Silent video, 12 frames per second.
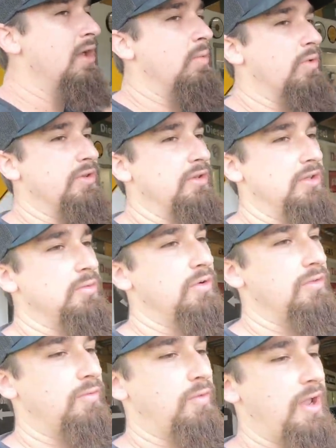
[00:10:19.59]
whether you would
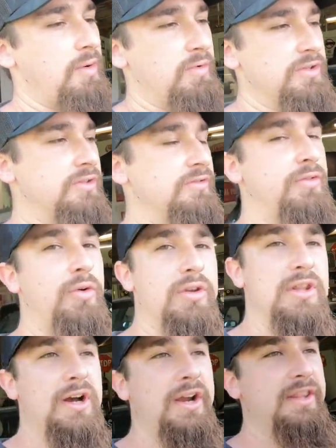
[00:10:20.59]
have went with the 4
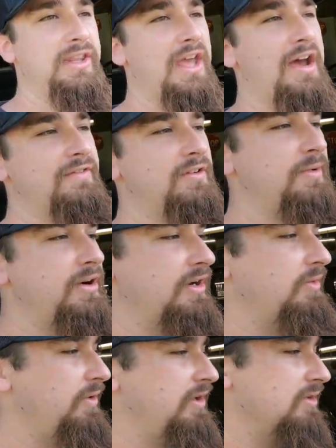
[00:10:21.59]
lug and the
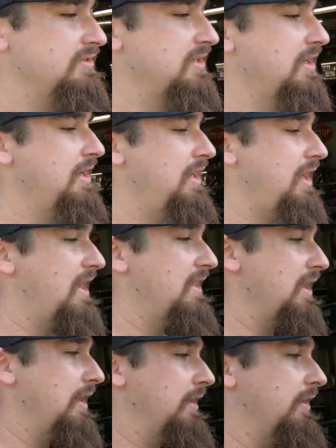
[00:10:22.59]
aftermarket wheels, and
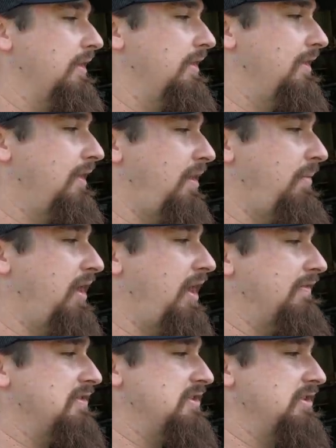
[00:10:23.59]
then I'm going to
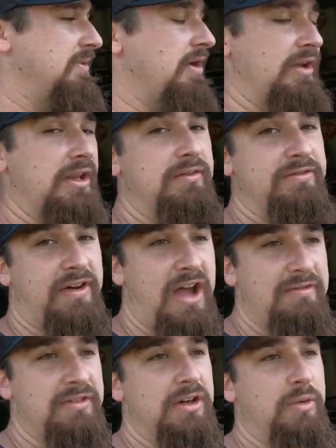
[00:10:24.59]
have to see about getting
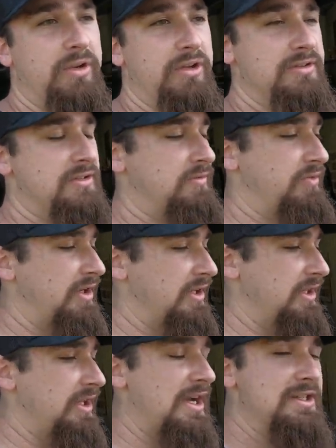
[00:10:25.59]
5 lug wheels if we get
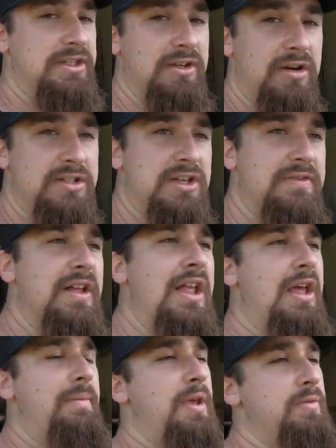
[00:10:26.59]
the ITR stuff.
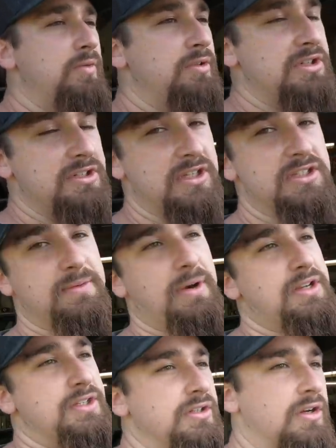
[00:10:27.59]
Maybe we'll just get some
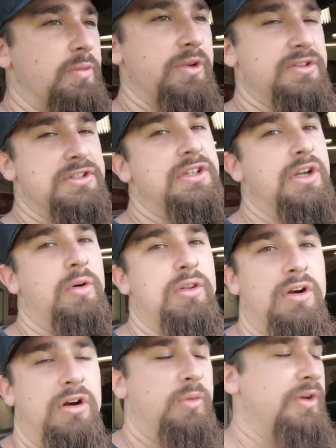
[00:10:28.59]
ITR wheels to go
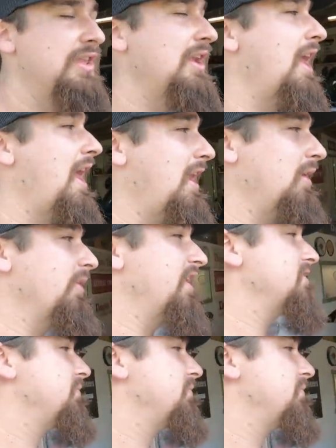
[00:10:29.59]
along with it anyways.